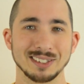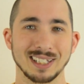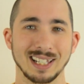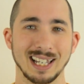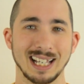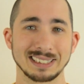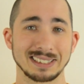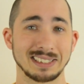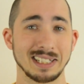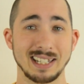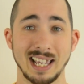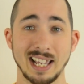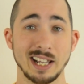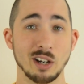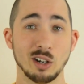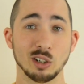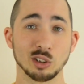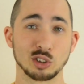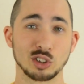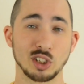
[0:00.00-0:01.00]
last a day
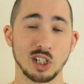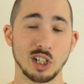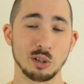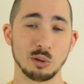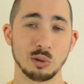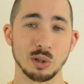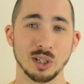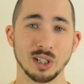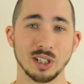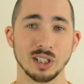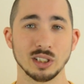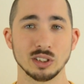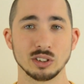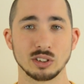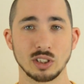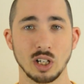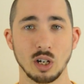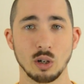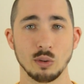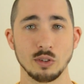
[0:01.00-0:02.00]
or two.
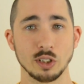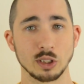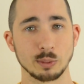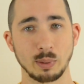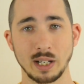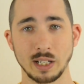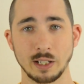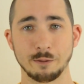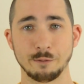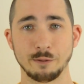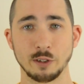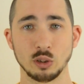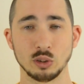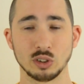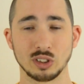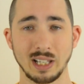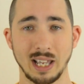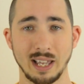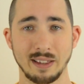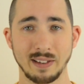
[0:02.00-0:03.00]
So there's plenty of
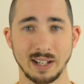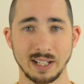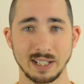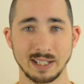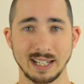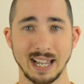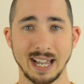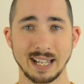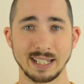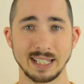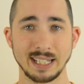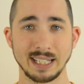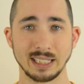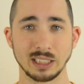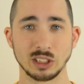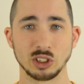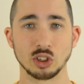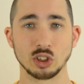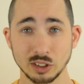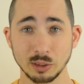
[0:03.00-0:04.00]
foods there that you can
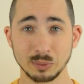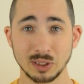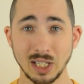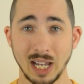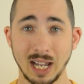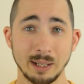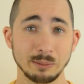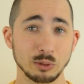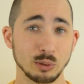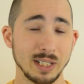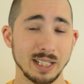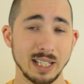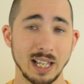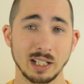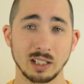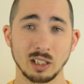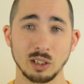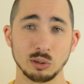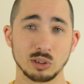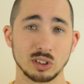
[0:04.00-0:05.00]
eat. And sometimes when you
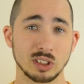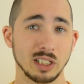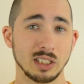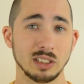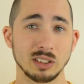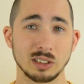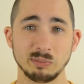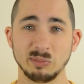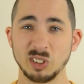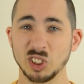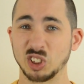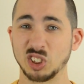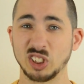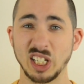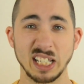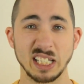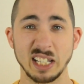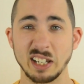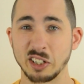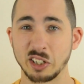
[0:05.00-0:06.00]
get glutened, just
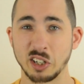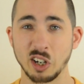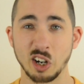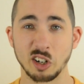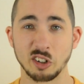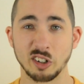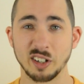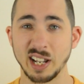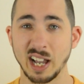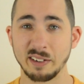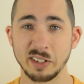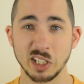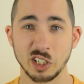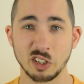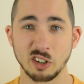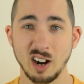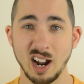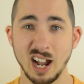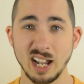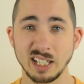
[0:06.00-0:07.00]
sitting in a corner and having a
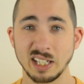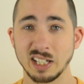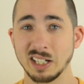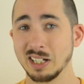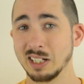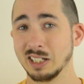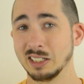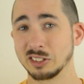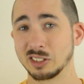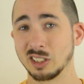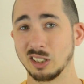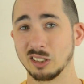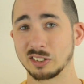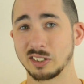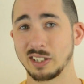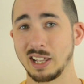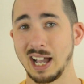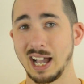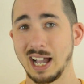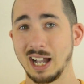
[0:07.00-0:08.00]
cry
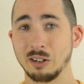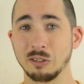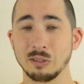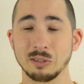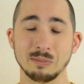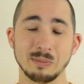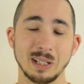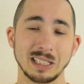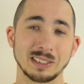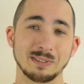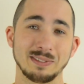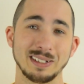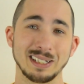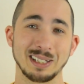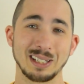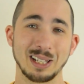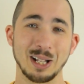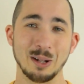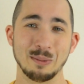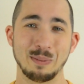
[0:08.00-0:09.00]
sorts that out, makes you
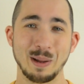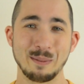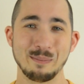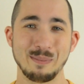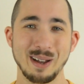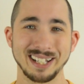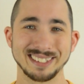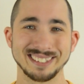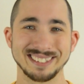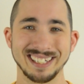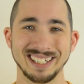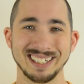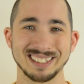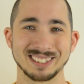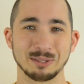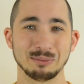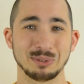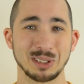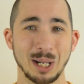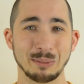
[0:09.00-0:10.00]
feel a little bit better.
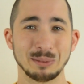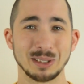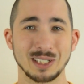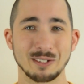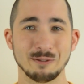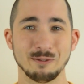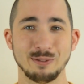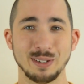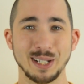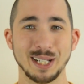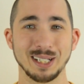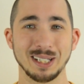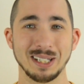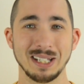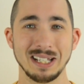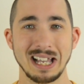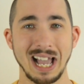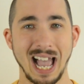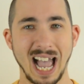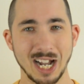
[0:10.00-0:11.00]
Sometimes you can feel
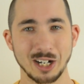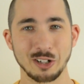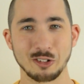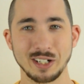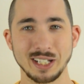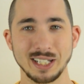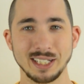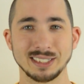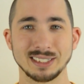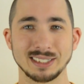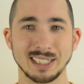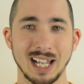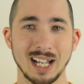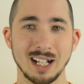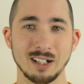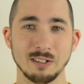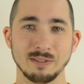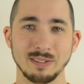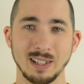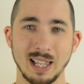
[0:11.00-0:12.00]
angry at
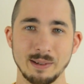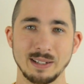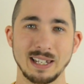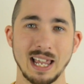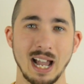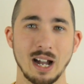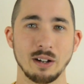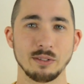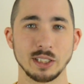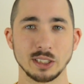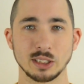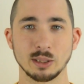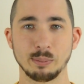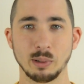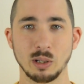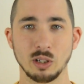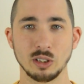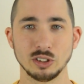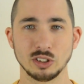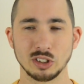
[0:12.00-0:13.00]
yourself, let down,
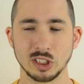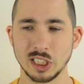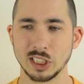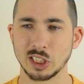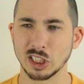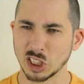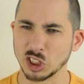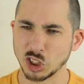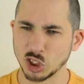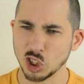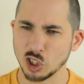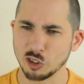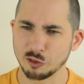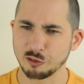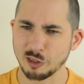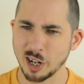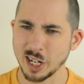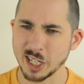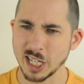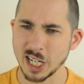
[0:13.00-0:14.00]
disappointed. I should
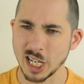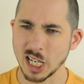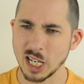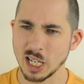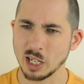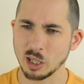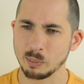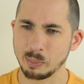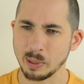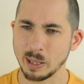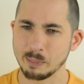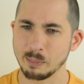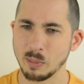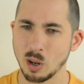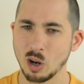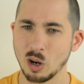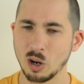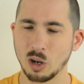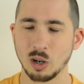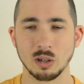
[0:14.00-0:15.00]
have read it a little bit
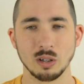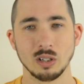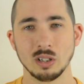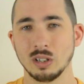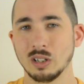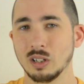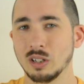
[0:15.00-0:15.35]
more.